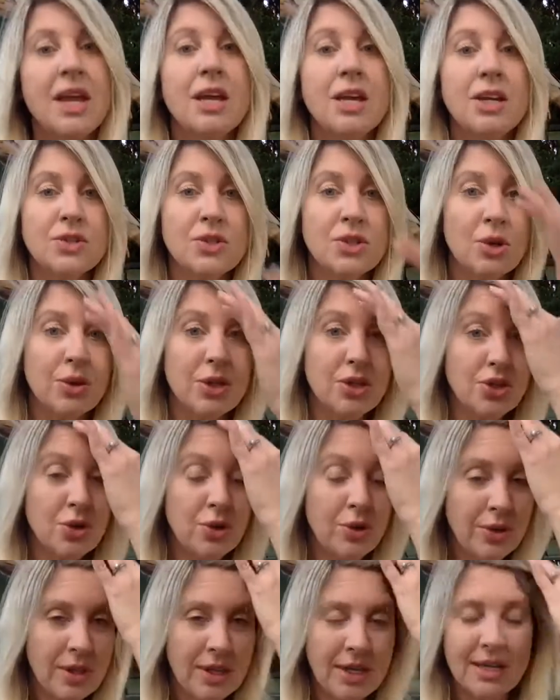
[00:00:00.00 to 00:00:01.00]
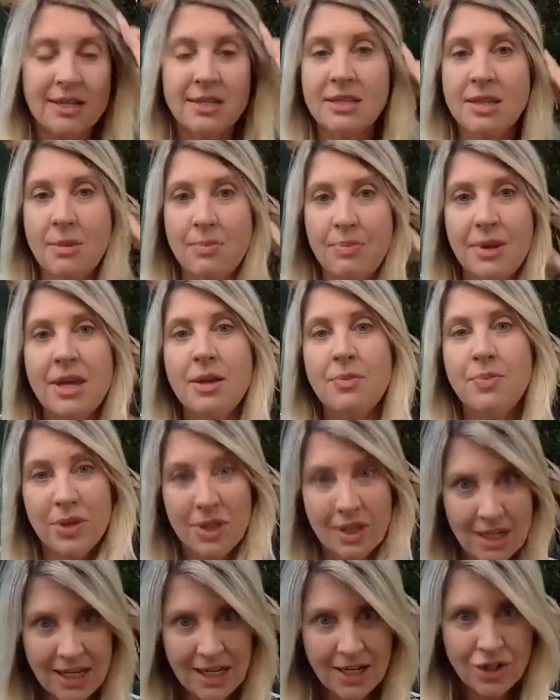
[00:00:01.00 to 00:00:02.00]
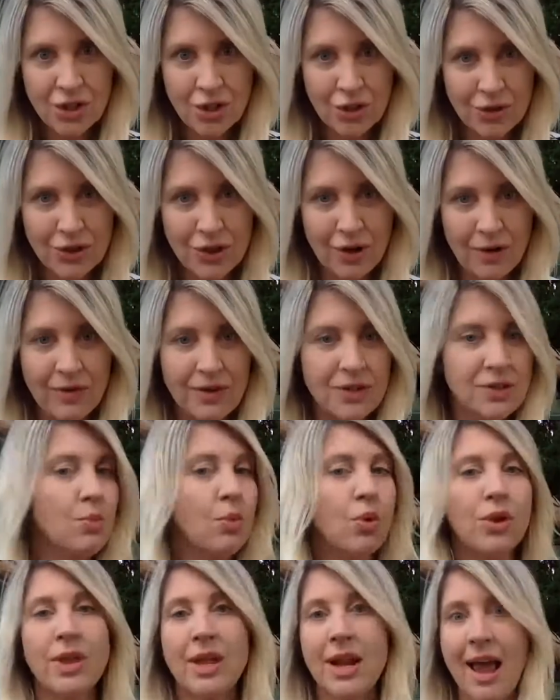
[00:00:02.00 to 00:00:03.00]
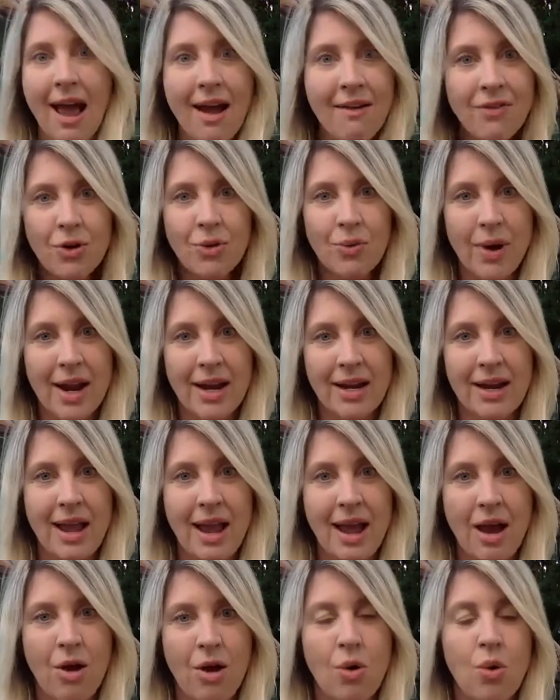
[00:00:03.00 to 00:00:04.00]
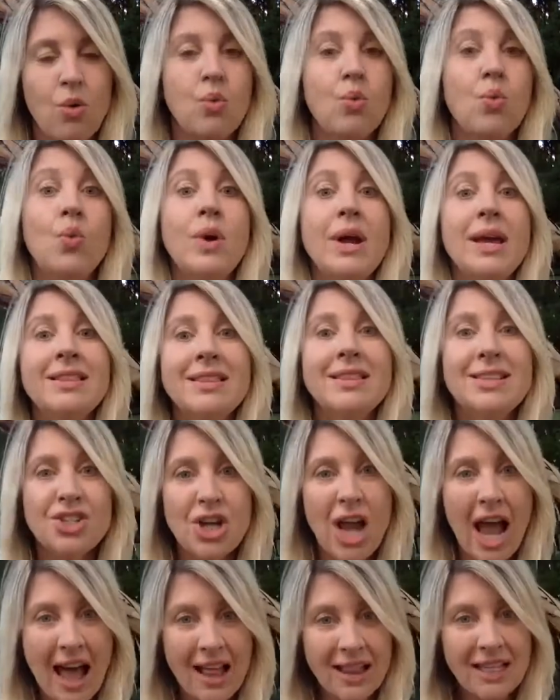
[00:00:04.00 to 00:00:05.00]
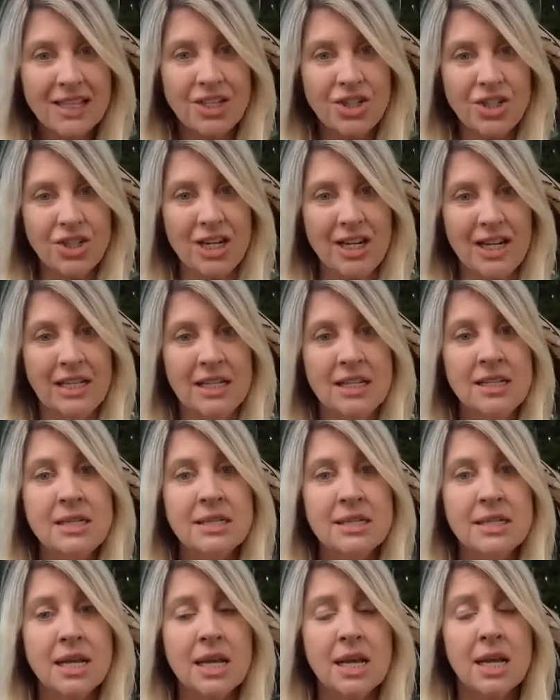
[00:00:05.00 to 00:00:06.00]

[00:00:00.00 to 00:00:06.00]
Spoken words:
So the truth is that people need your service more than ever right now with challenges.